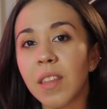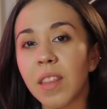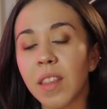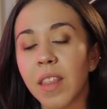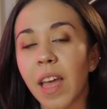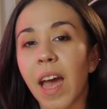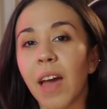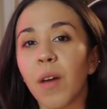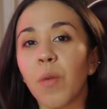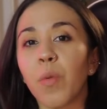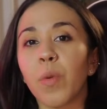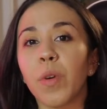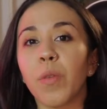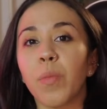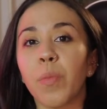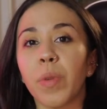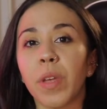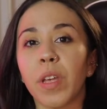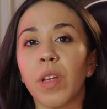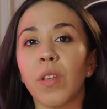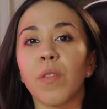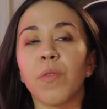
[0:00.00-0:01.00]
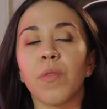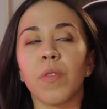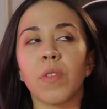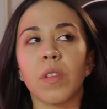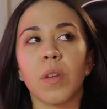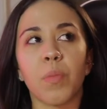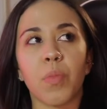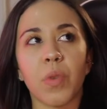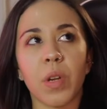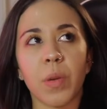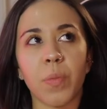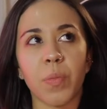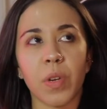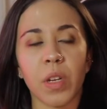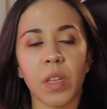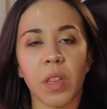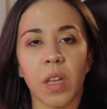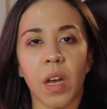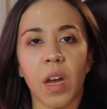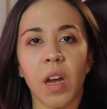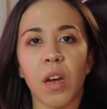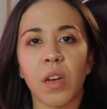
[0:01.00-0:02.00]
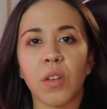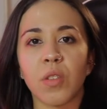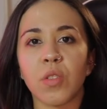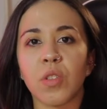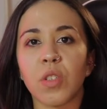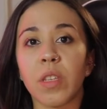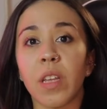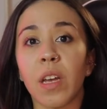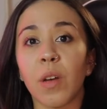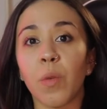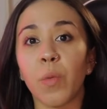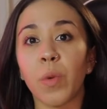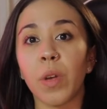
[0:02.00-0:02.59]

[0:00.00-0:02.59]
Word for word: that will build for the preprint launch that